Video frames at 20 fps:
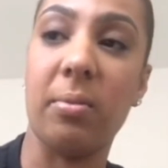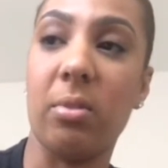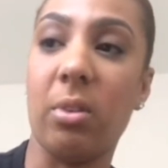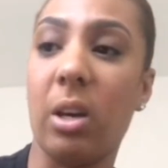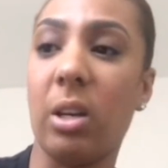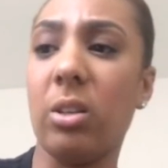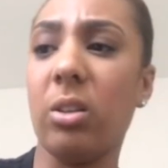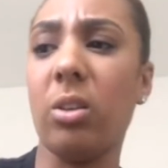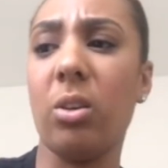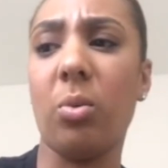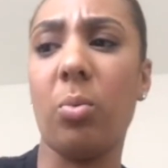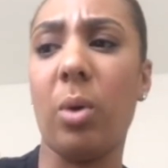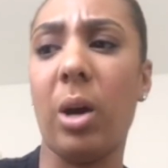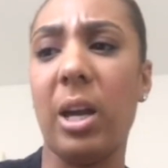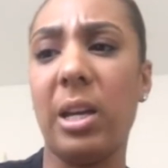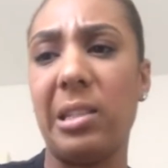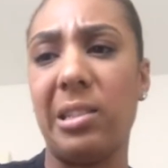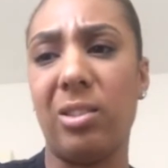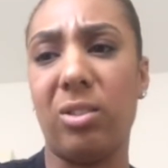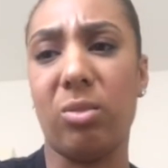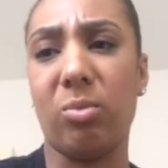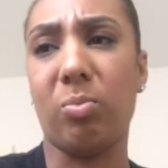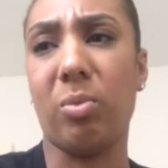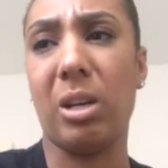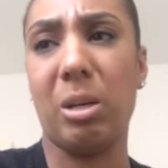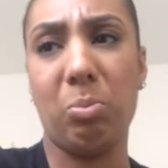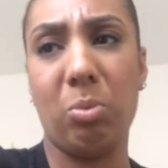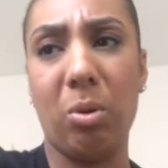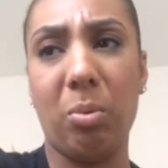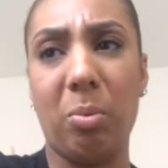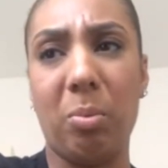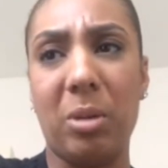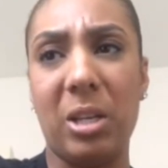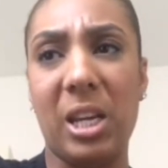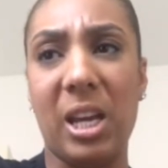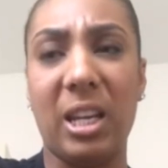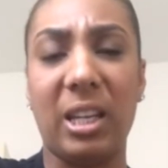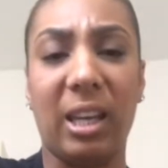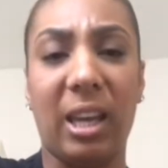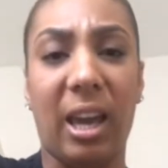I don't know what age, but probably
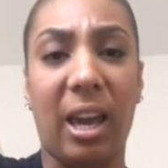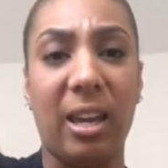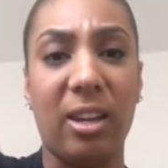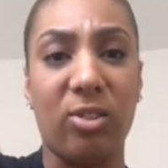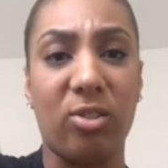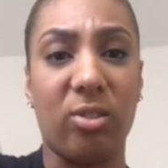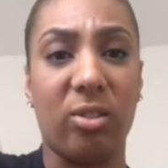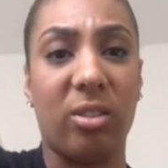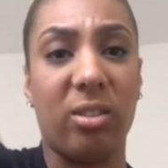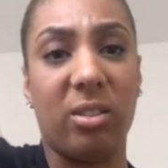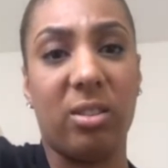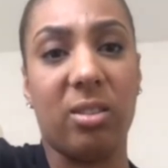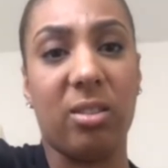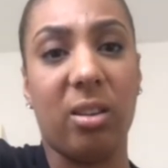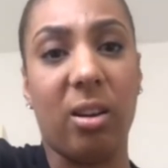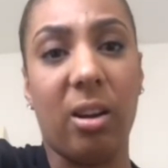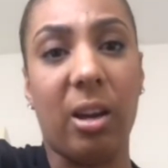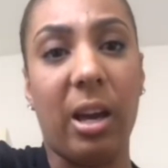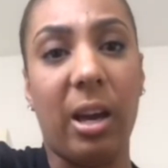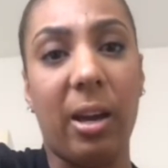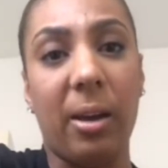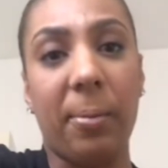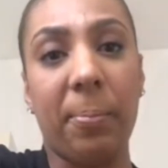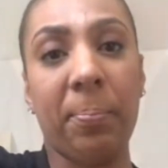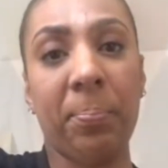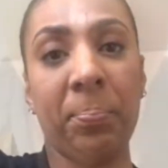any age you can start at.